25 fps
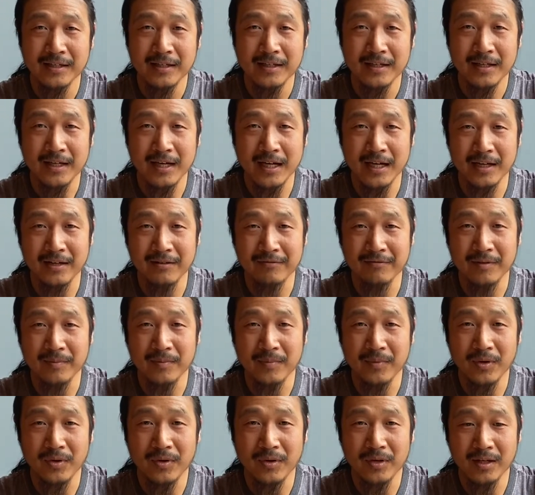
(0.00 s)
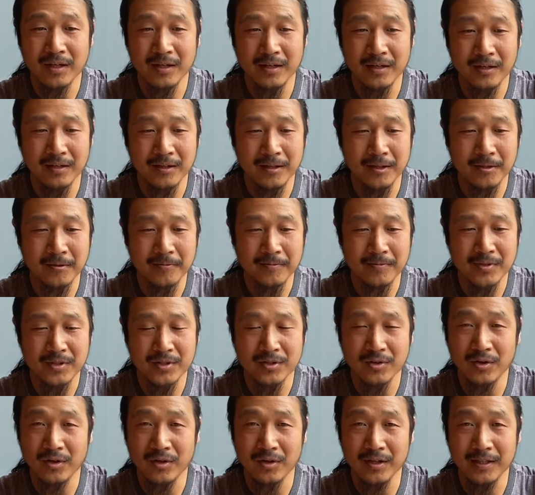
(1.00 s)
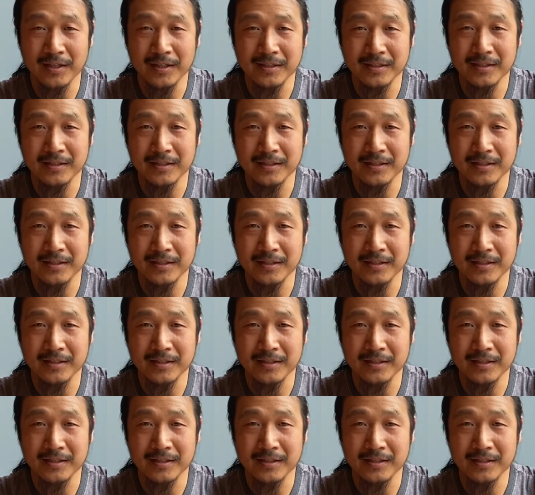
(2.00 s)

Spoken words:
kind of a more solid